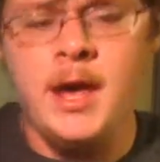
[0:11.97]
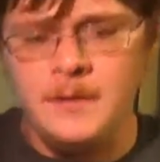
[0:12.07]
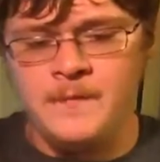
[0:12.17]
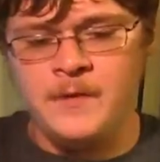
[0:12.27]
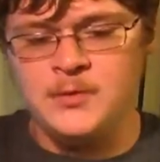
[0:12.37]

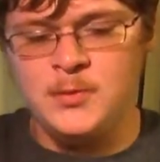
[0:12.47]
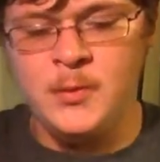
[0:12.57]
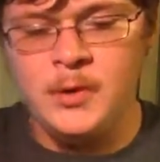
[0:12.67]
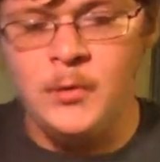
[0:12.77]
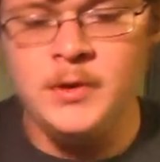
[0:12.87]
And the first
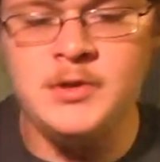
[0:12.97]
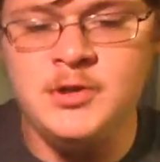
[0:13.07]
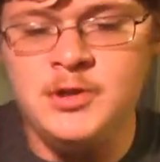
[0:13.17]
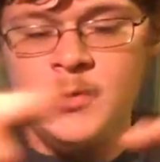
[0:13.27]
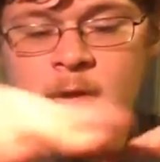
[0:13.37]
one we're going
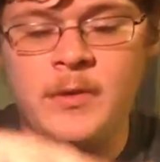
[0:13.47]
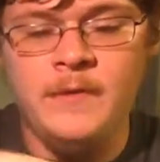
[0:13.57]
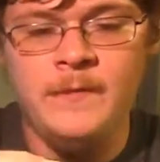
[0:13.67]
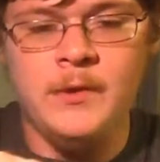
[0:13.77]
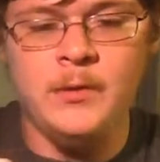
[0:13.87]
to do a
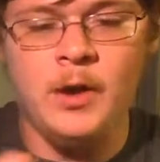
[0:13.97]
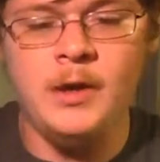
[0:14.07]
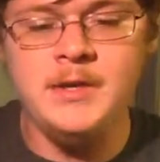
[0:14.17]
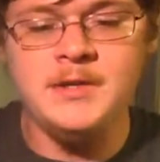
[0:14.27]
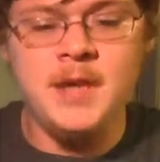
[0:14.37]
review
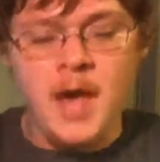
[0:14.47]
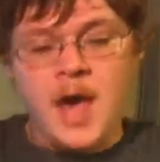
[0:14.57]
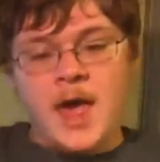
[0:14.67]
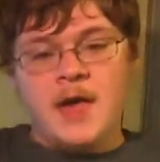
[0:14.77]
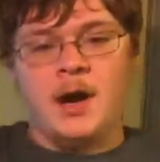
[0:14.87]
on is
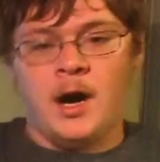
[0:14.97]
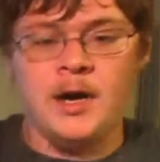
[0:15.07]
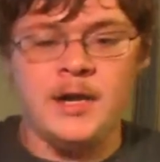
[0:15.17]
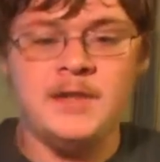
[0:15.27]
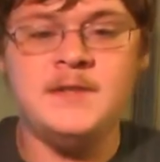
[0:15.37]

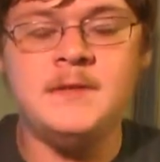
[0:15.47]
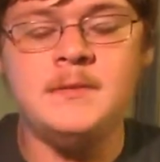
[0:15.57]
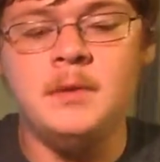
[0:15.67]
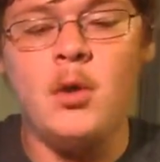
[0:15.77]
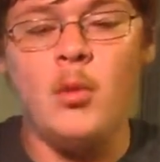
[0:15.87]
August
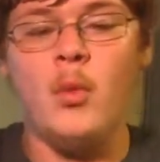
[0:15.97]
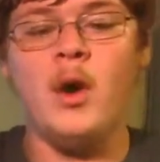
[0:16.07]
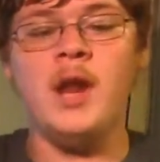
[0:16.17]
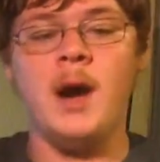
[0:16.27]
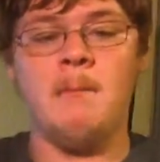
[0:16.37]

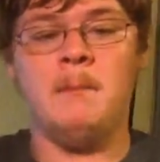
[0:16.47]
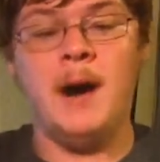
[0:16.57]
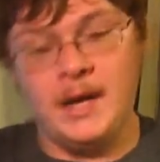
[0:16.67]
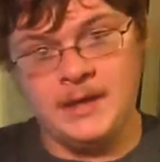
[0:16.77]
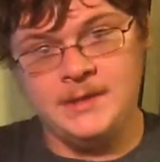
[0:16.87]
One Up
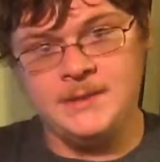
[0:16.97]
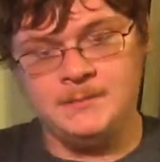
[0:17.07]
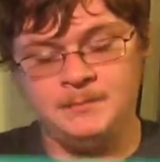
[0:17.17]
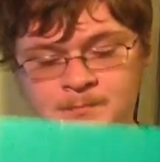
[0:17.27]
Box.